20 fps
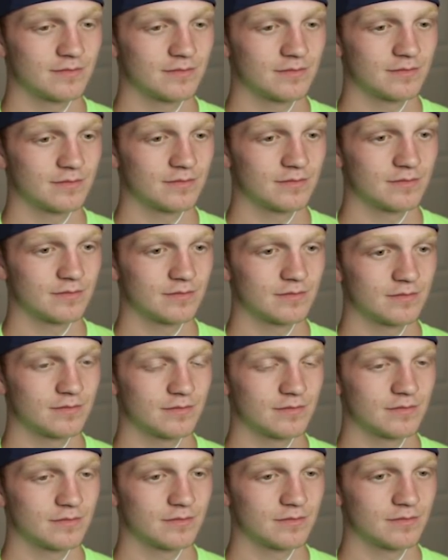Am I warm or
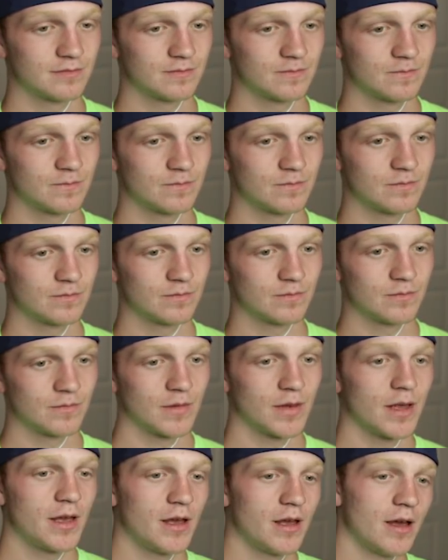cold to any of you
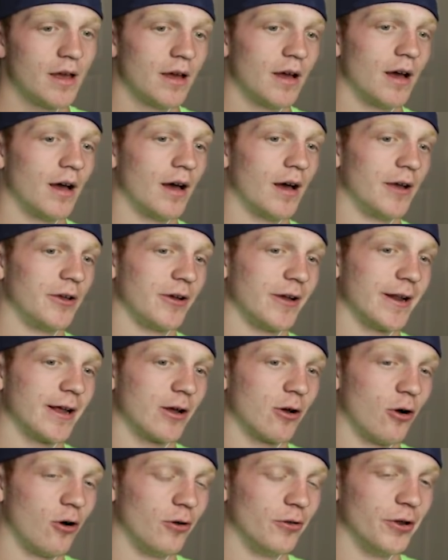guys? You're getting
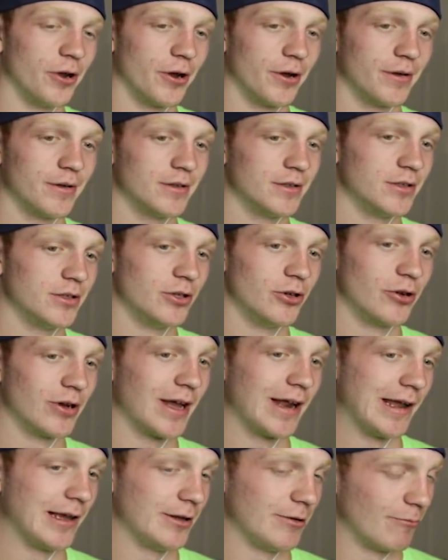so warm that you're
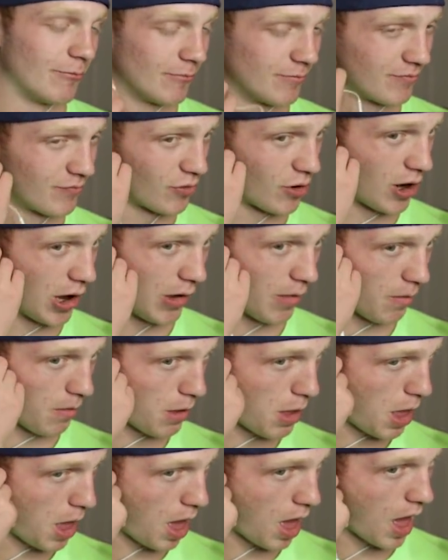getting tacos right
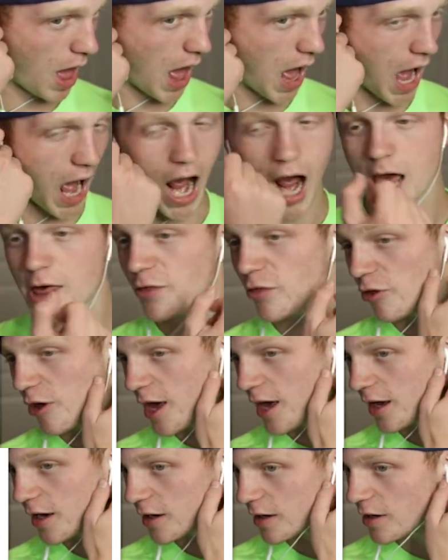now. I
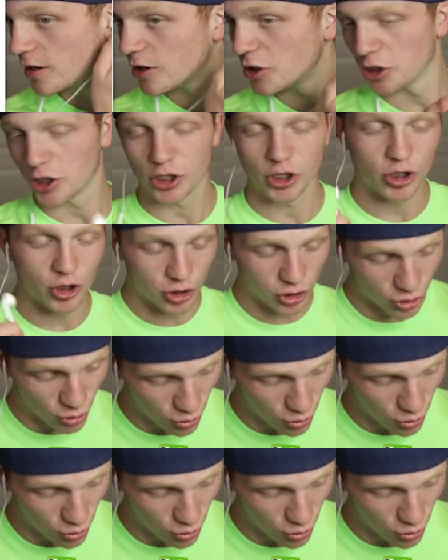think... No, I'm serious.